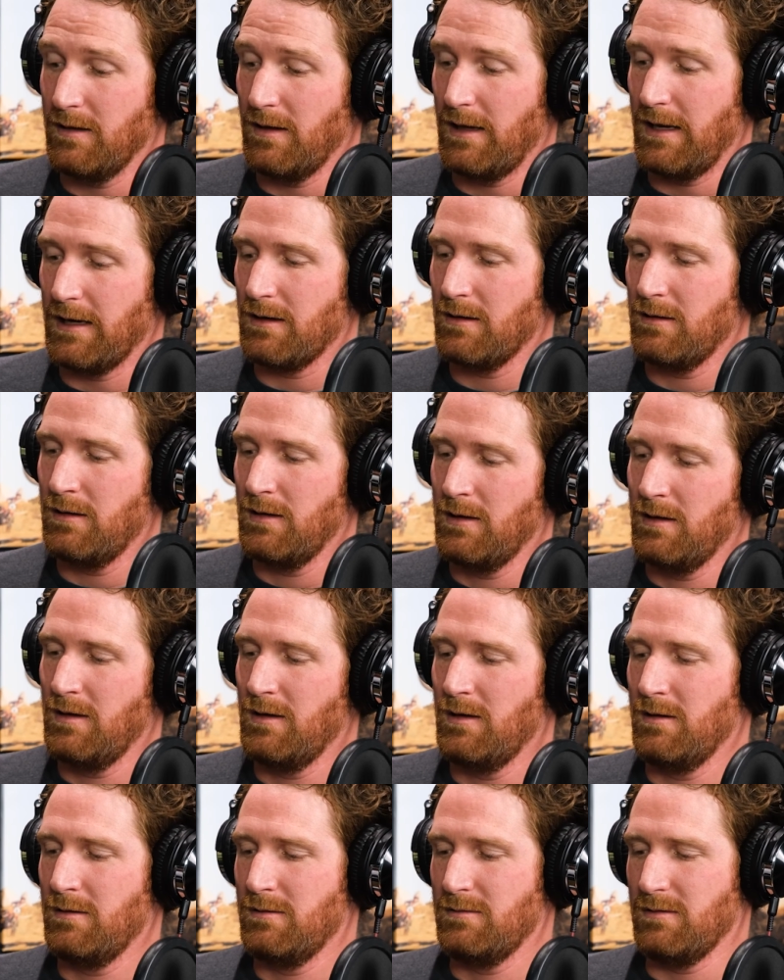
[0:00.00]
like
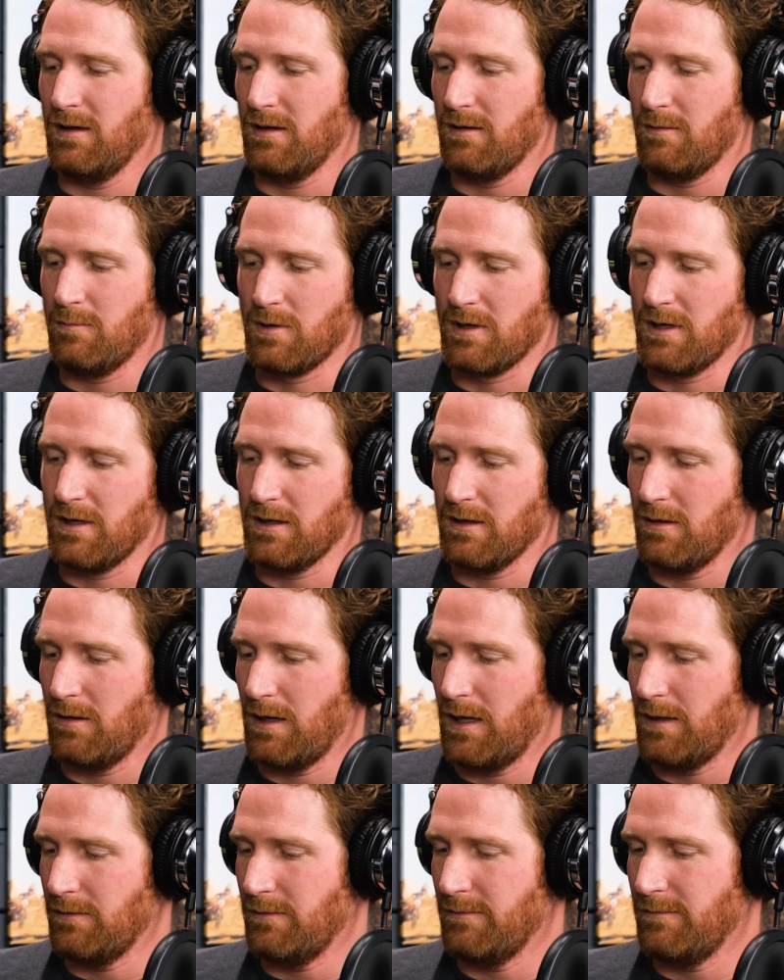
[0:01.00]
we're gonna go
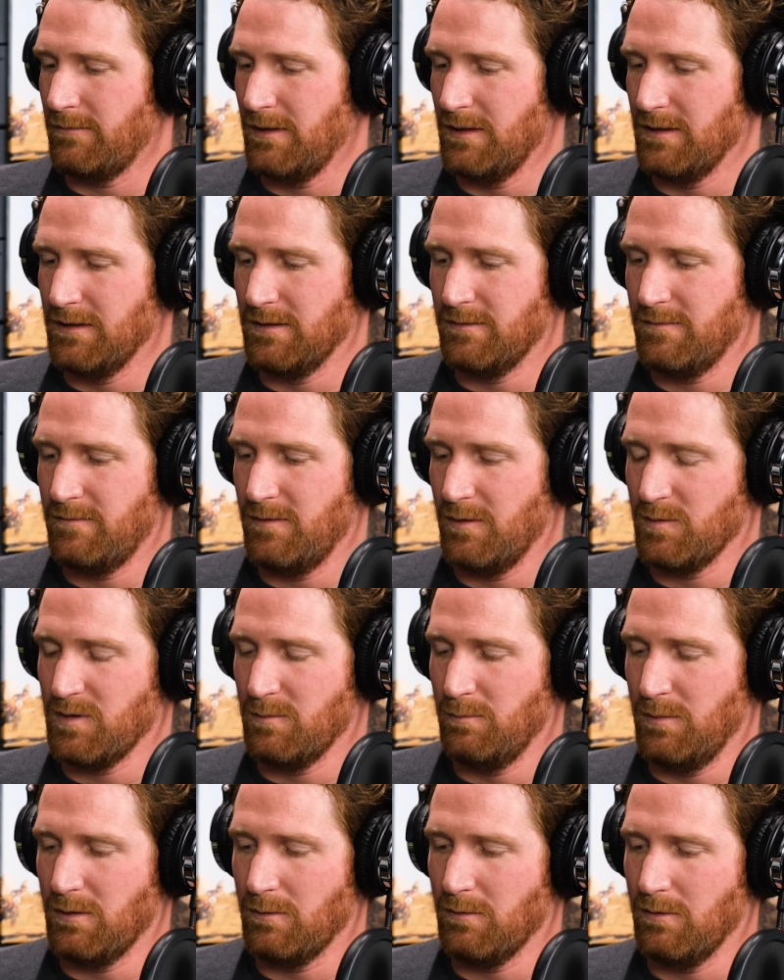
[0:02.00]
out and film
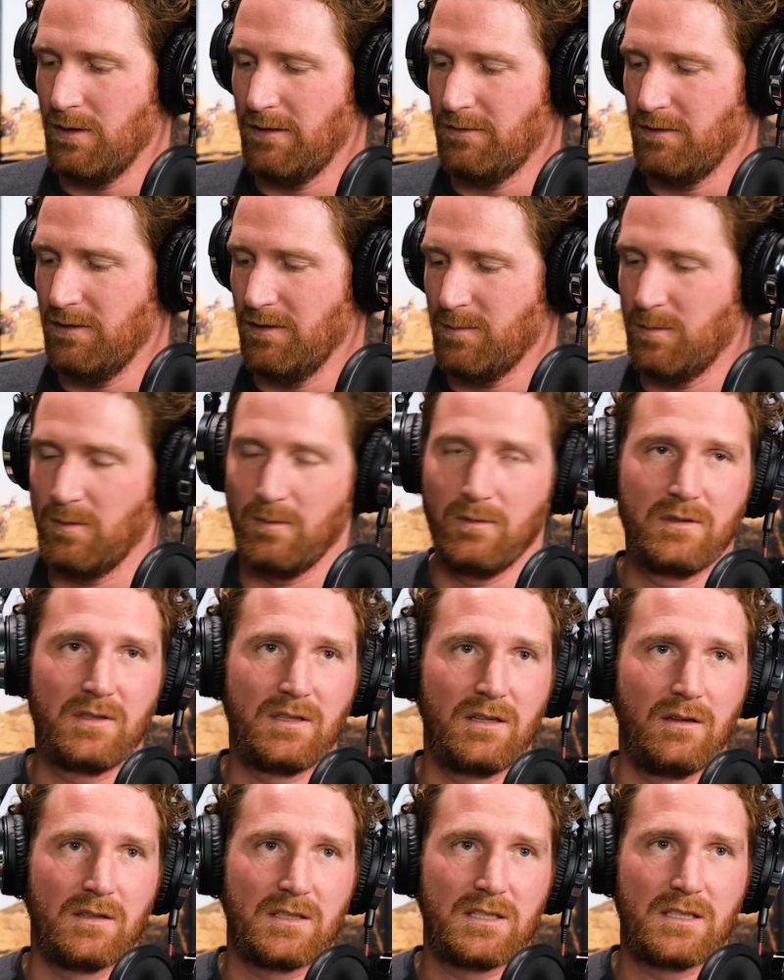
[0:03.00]
some B-roll after this, but
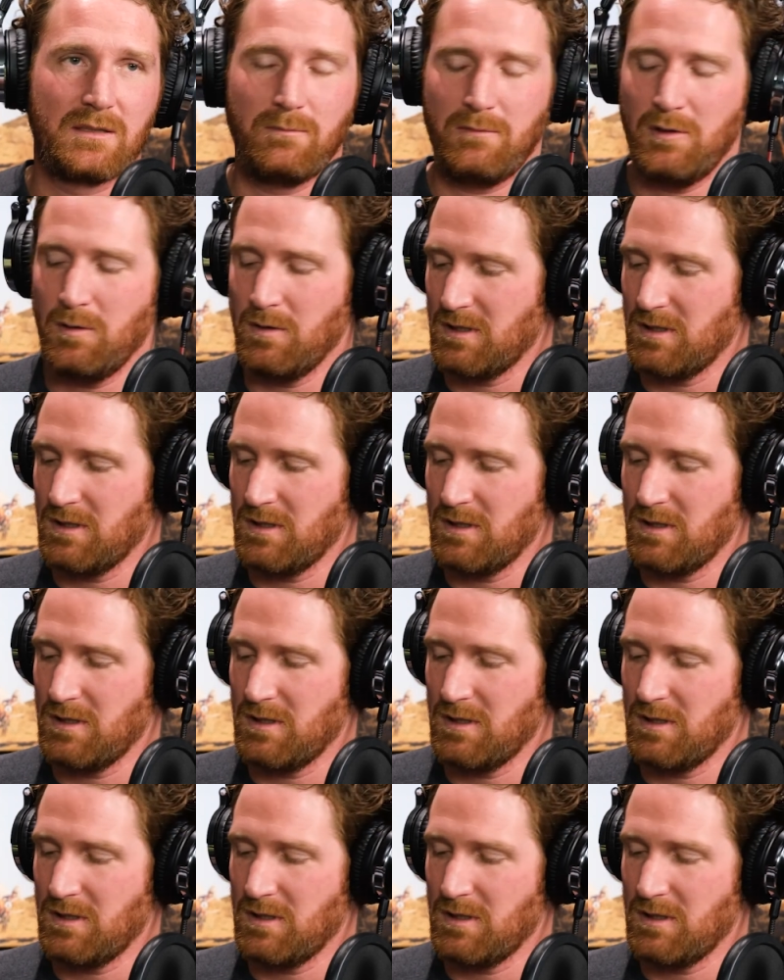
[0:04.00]
like, you can